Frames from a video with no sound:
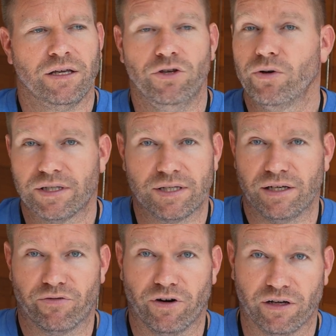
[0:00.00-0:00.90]
You could sit
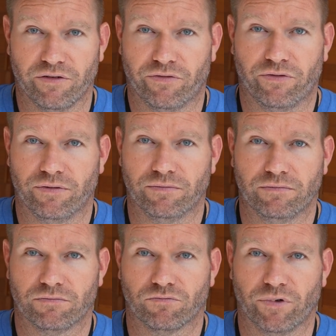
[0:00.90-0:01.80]
in front of
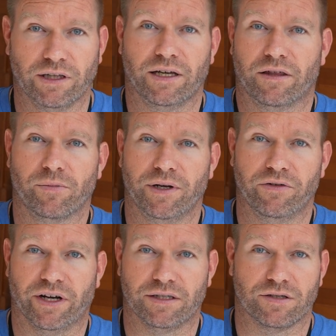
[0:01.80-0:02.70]
red light therapy
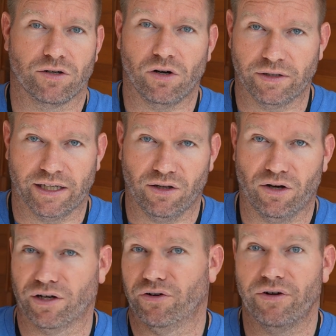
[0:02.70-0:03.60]
devices all day
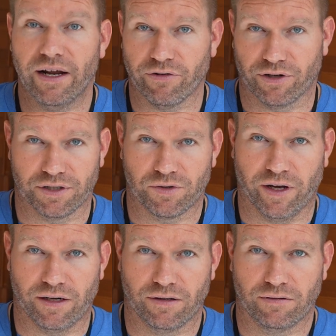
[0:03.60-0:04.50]
long and you're never going to
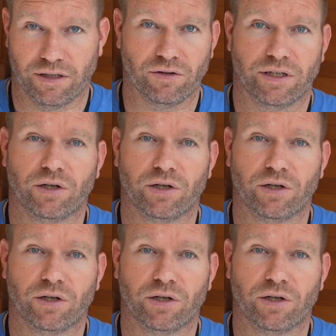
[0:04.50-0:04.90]
sweat. They don't they